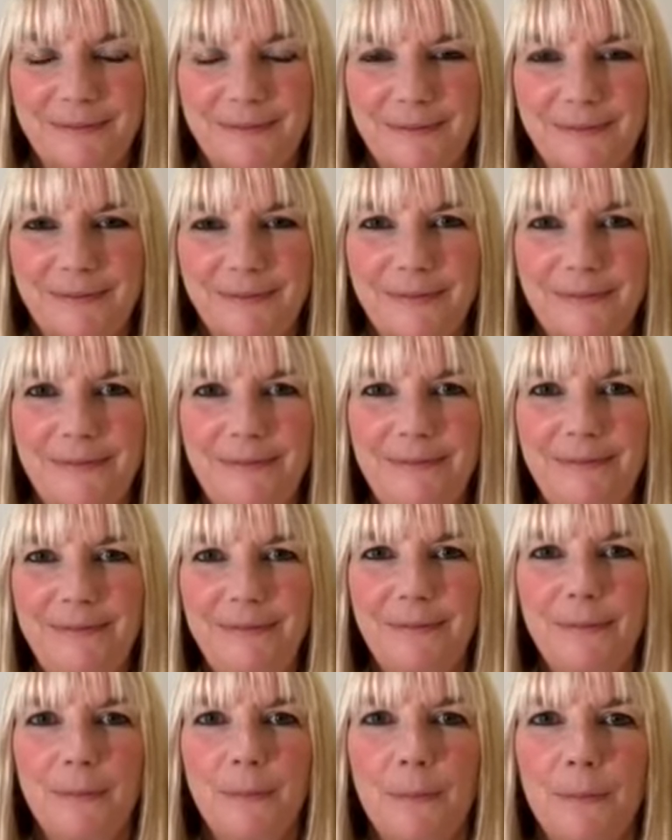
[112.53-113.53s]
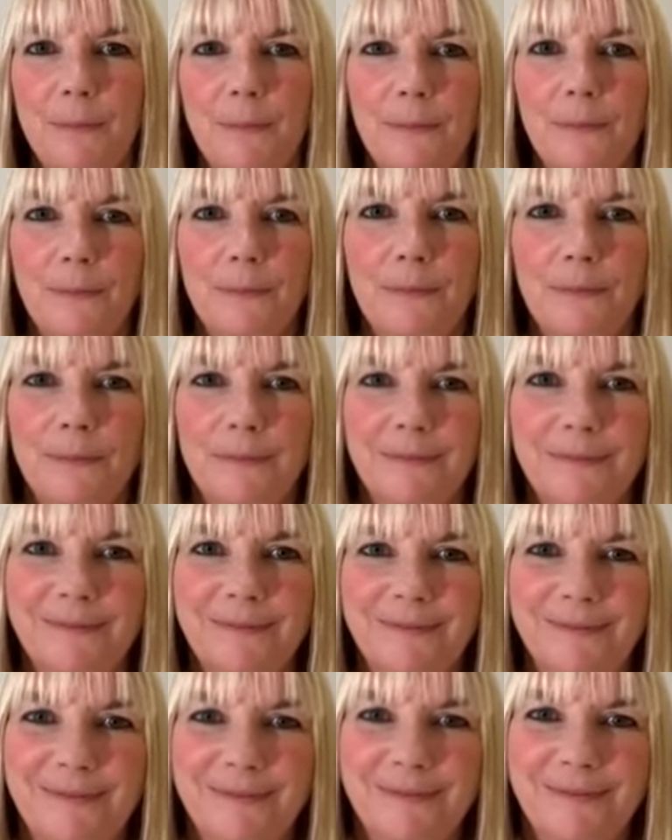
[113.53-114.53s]

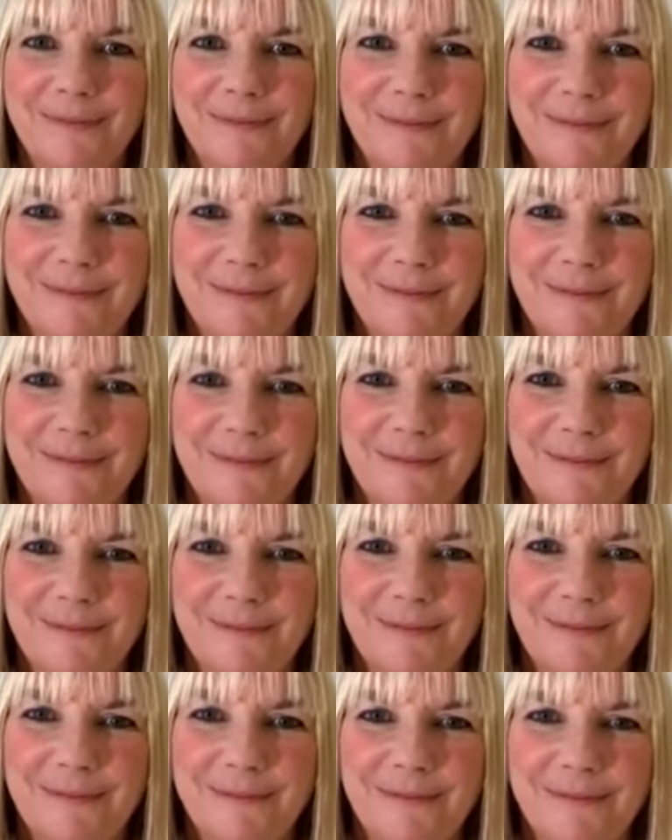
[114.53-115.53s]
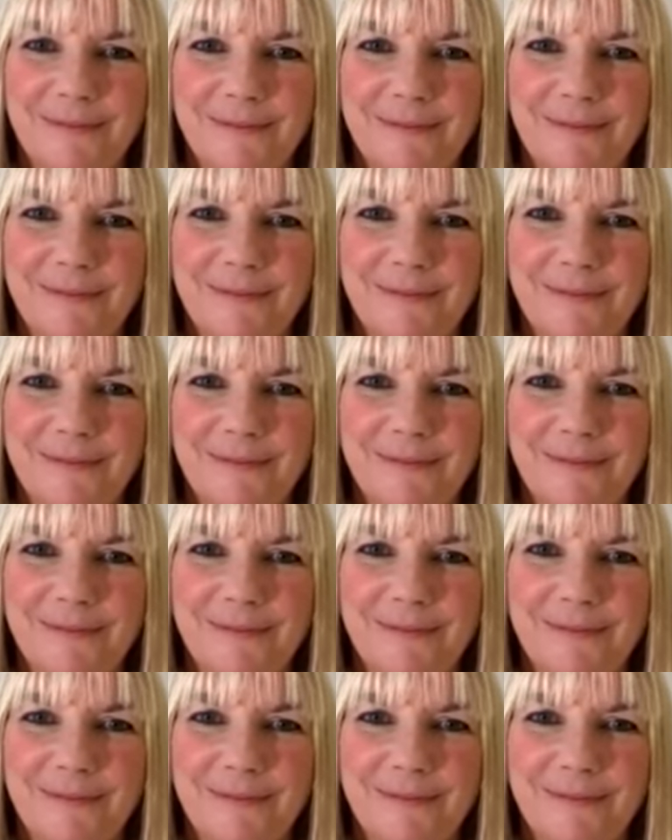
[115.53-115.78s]
(not speaking)